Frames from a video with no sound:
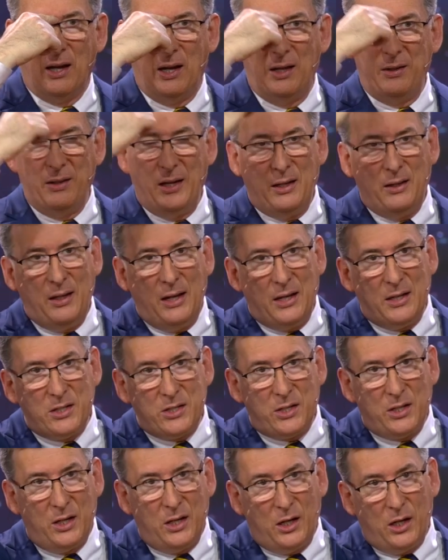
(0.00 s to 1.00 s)
and then
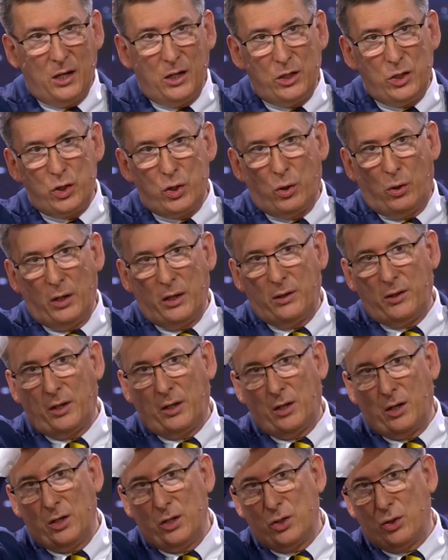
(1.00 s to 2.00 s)
there's a joint
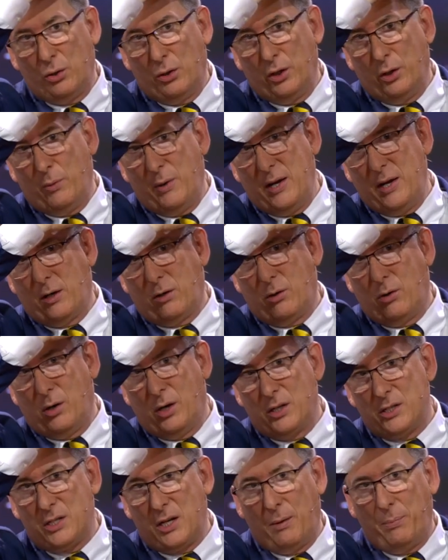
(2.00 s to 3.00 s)
that goes all the way
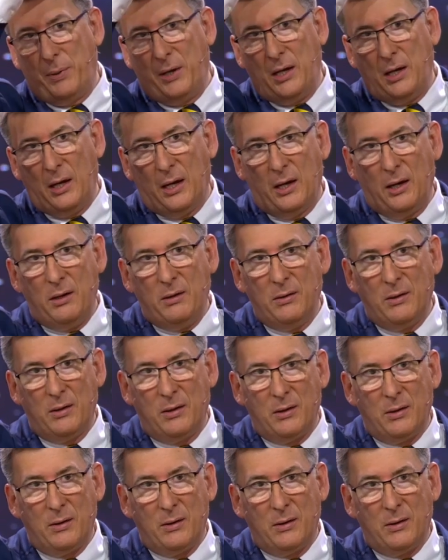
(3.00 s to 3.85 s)
across up here,